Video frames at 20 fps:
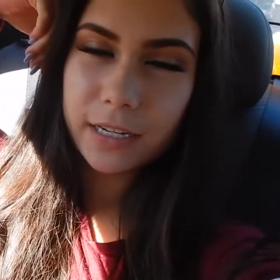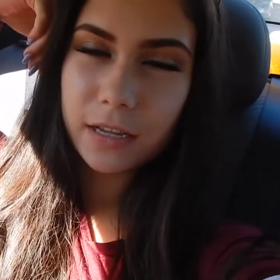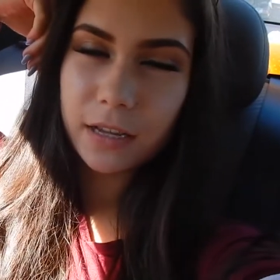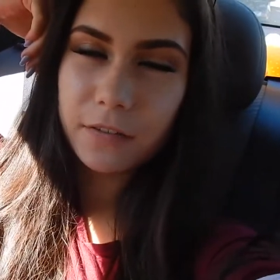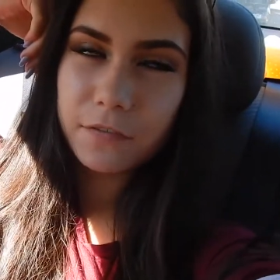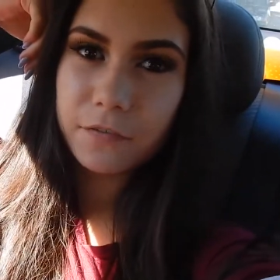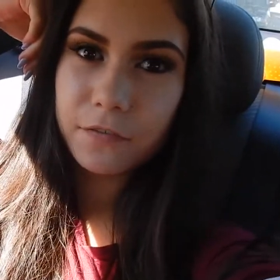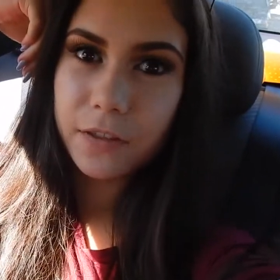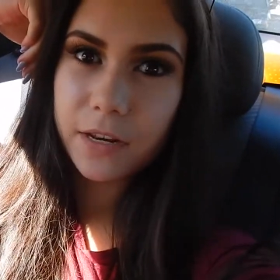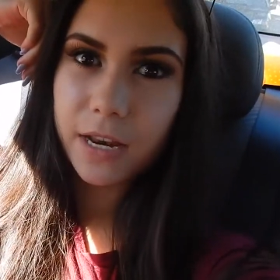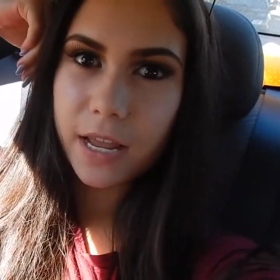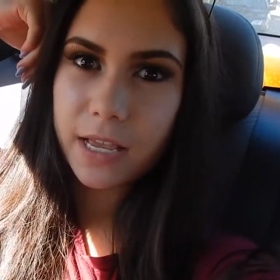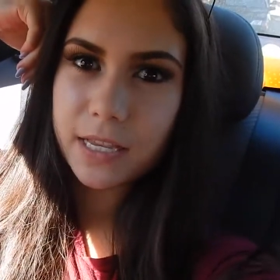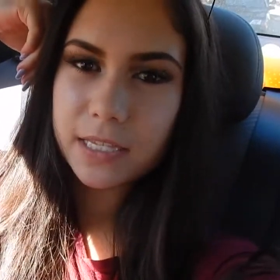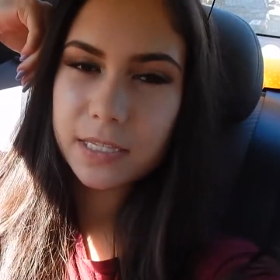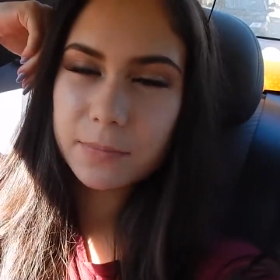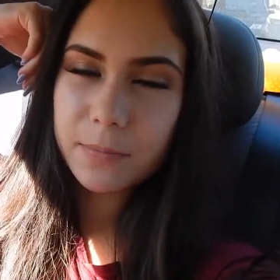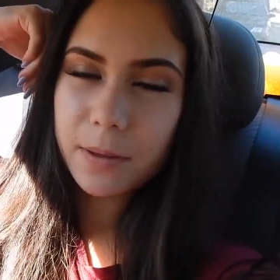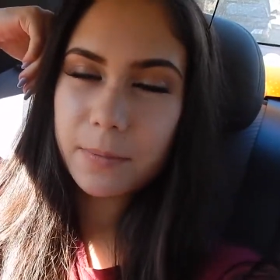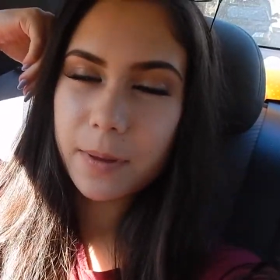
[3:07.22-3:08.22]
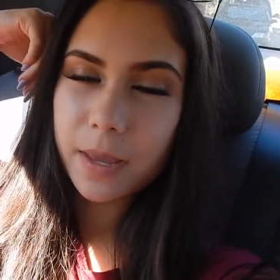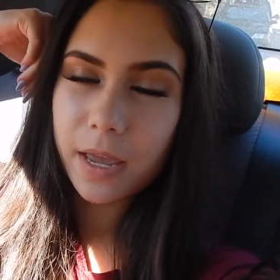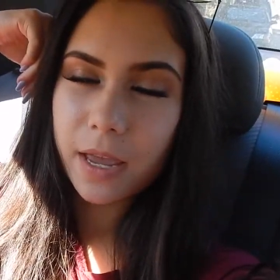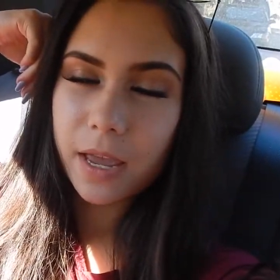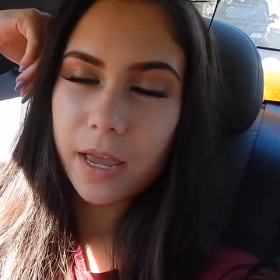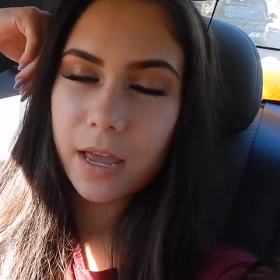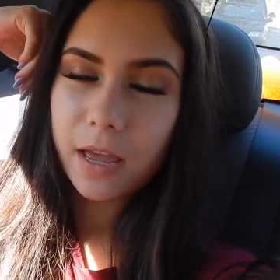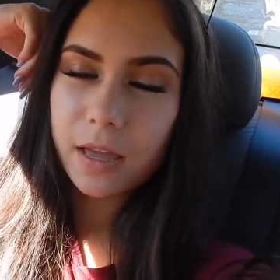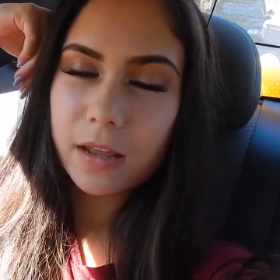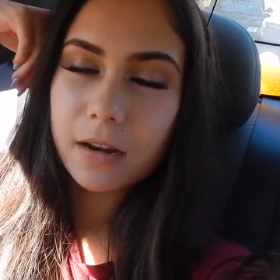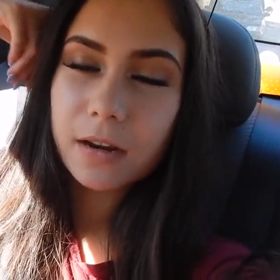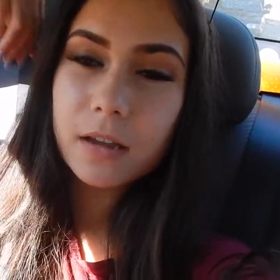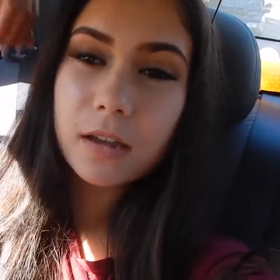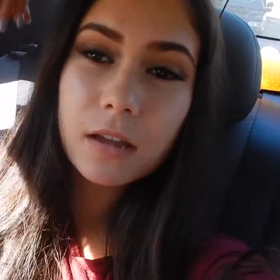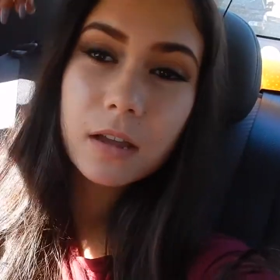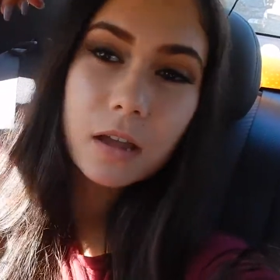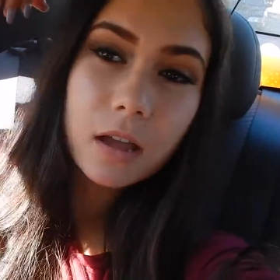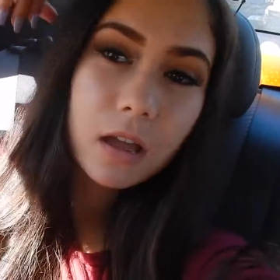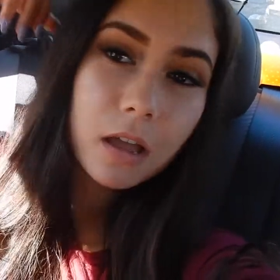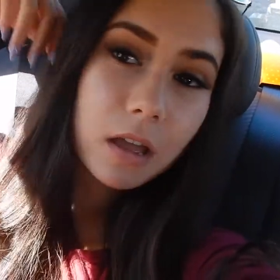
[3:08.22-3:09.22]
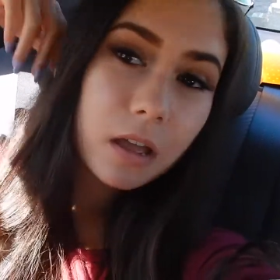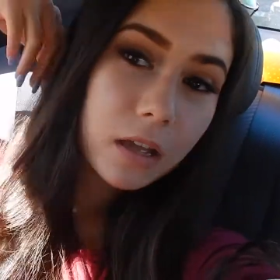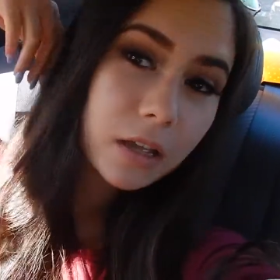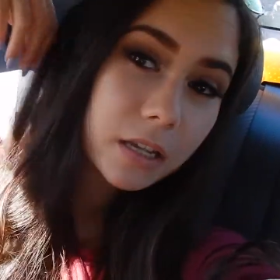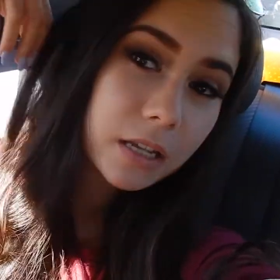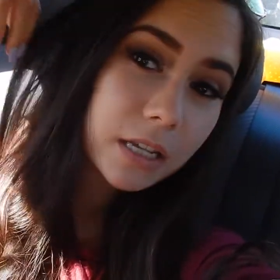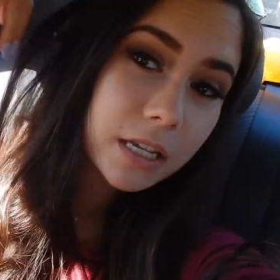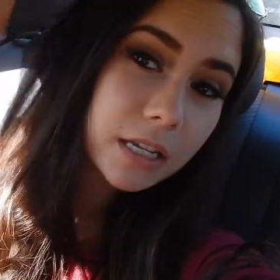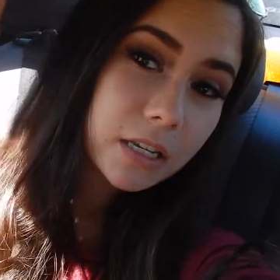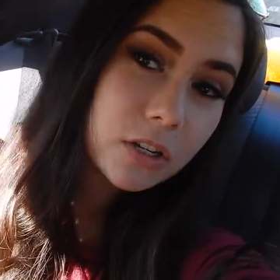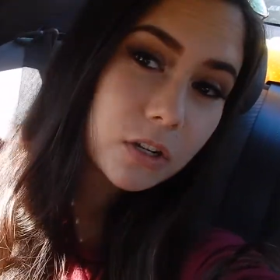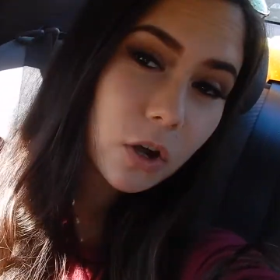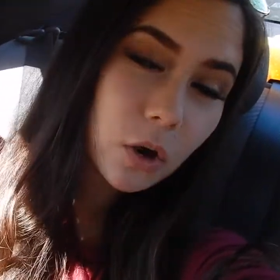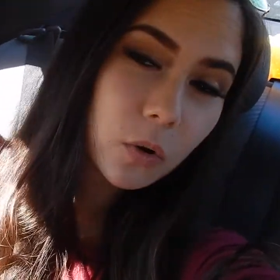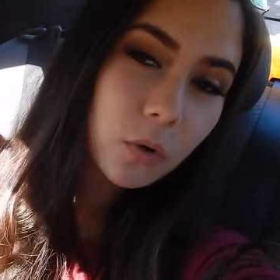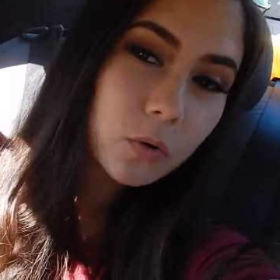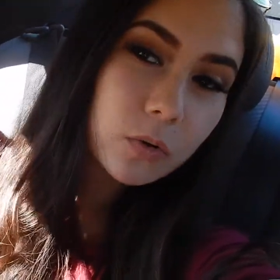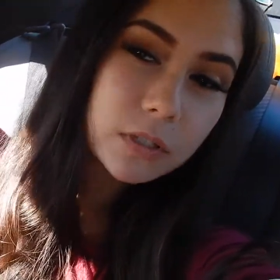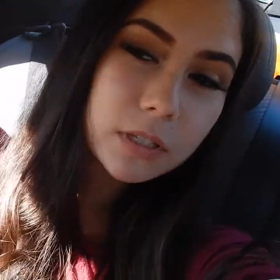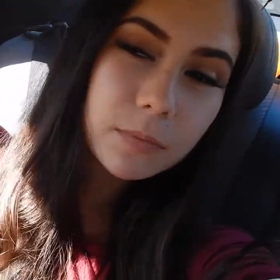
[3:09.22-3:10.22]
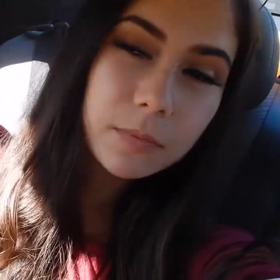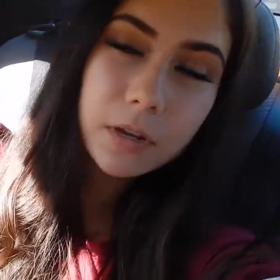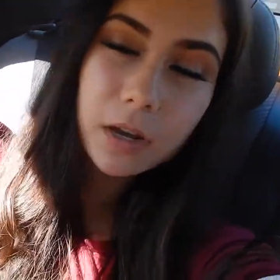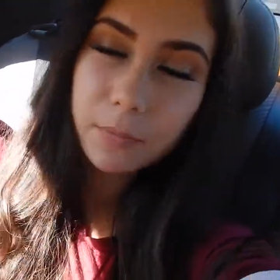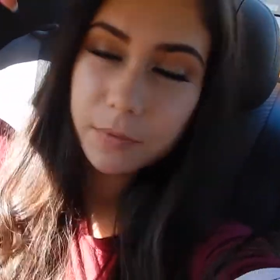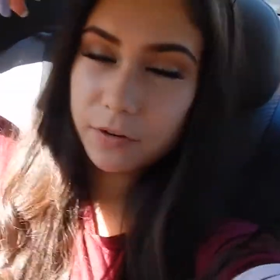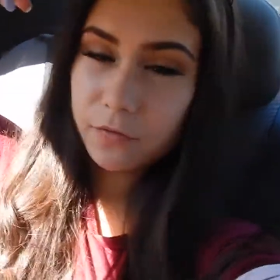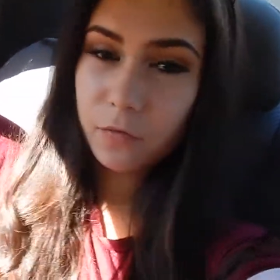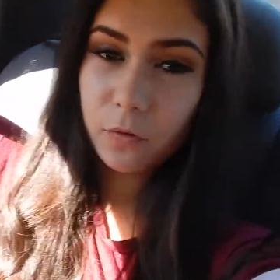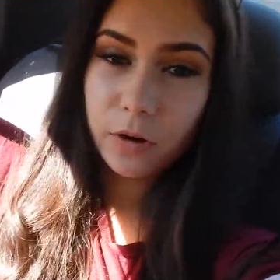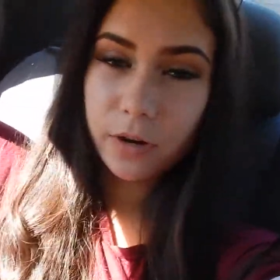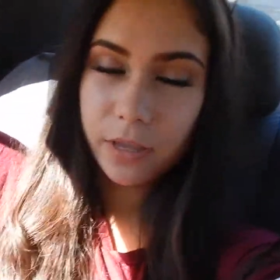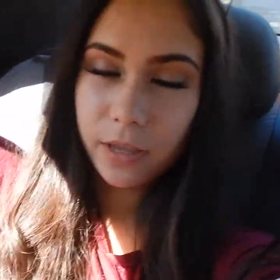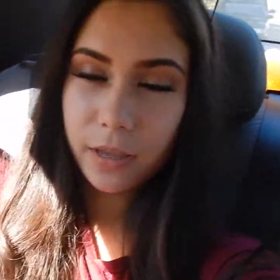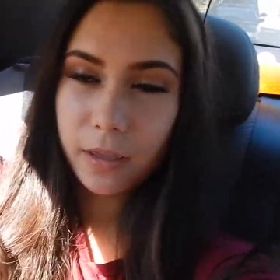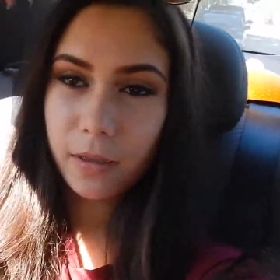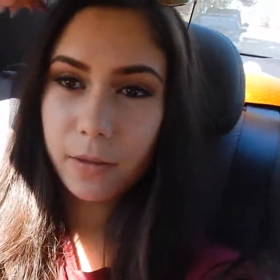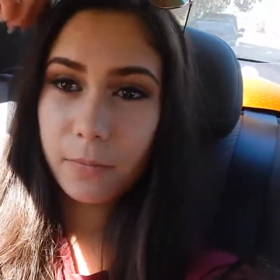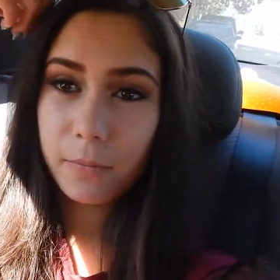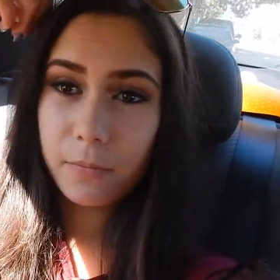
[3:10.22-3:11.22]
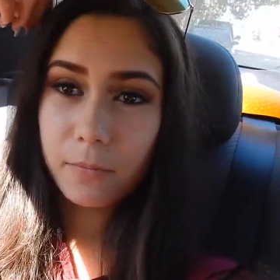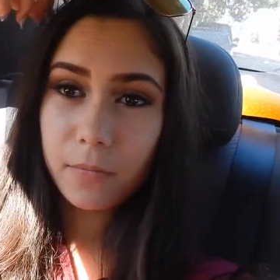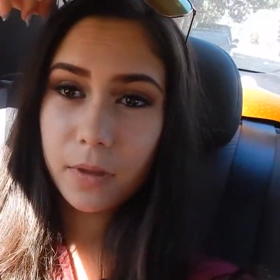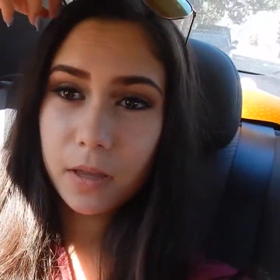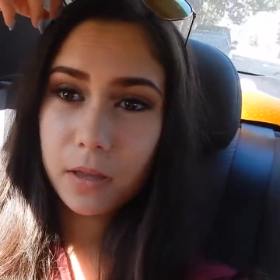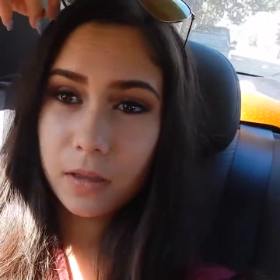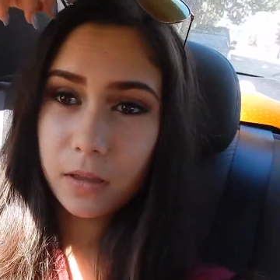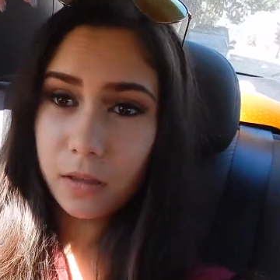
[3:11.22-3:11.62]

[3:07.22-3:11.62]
to finesse my man. He knows I'm coming for him.